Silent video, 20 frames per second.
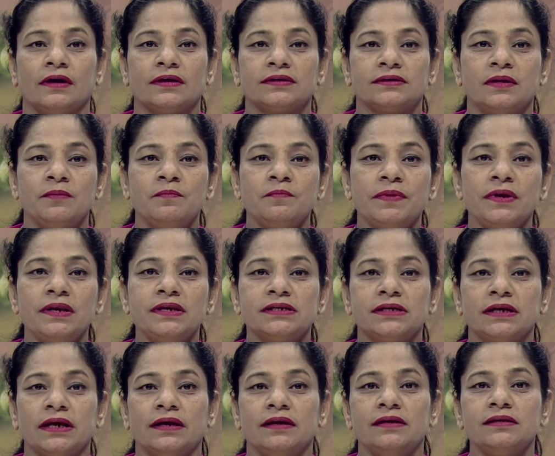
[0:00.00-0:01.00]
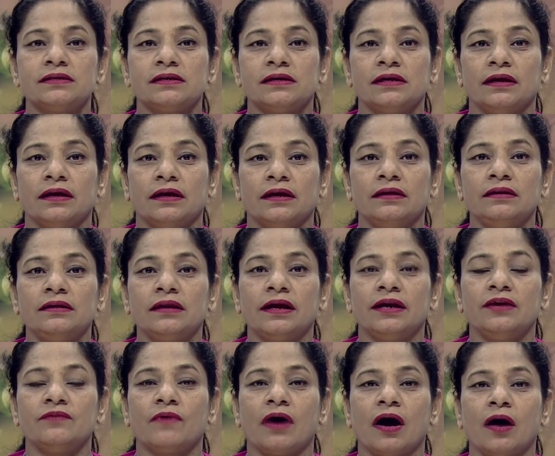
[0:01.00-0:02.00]
A simple change in
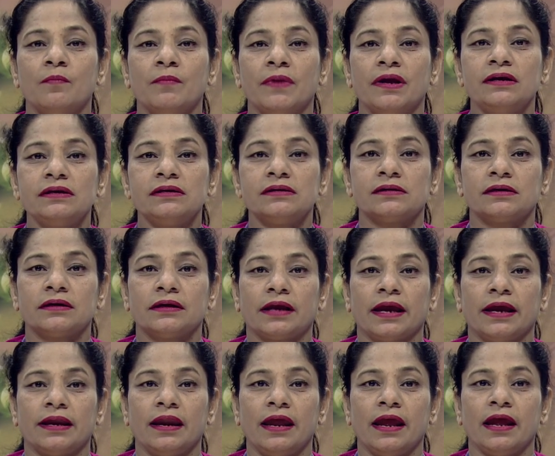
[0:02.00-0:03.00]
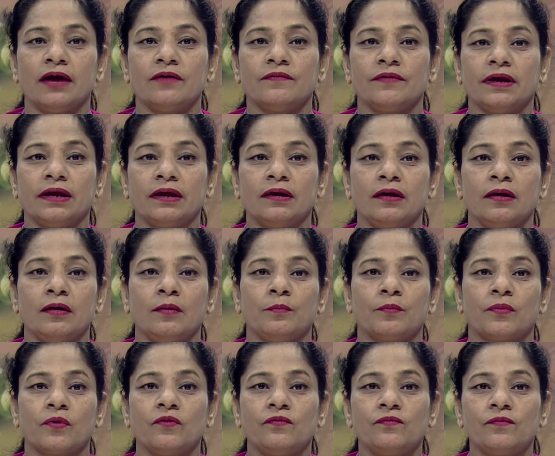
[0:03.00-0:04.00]
the environment can have a
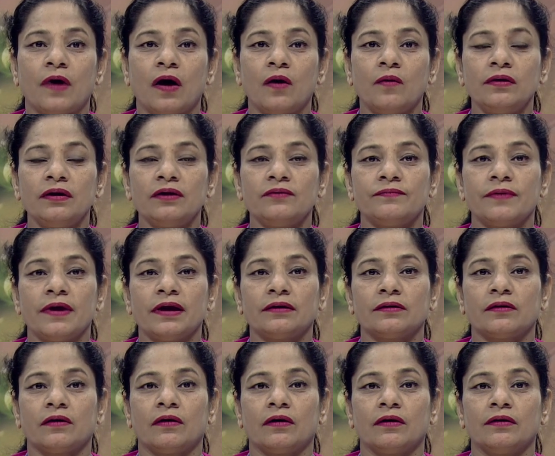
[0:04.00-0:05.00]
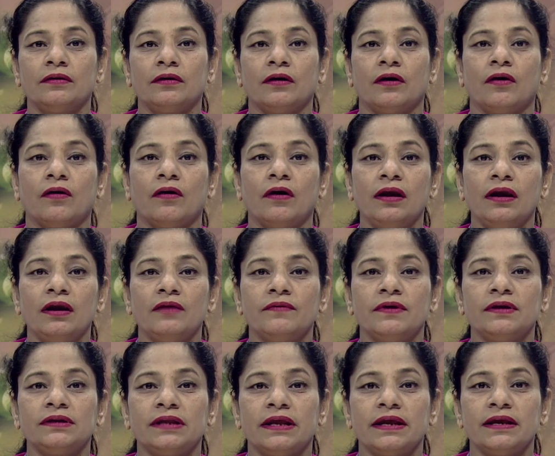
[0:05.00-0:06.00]
profound effect on all
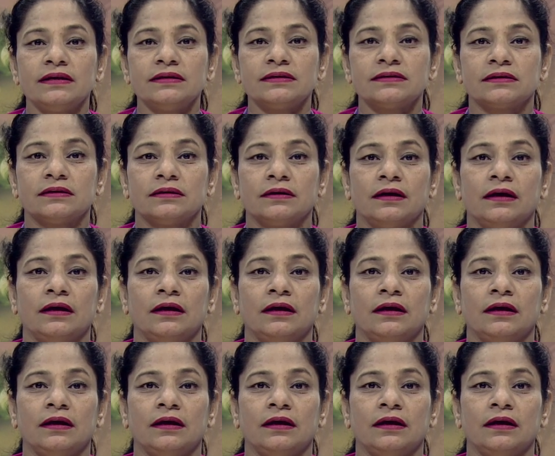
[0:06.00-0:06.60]
living things.